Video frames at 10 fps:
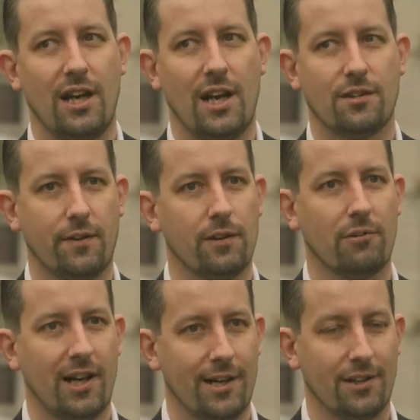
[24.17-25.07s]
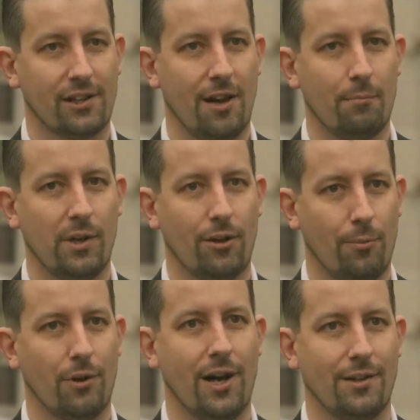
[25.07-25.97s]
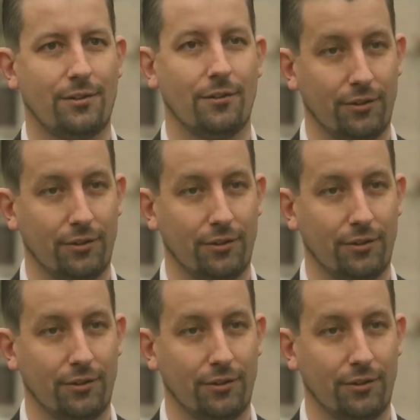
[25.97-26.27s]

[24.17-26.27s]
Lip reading: it's very rare that a company operates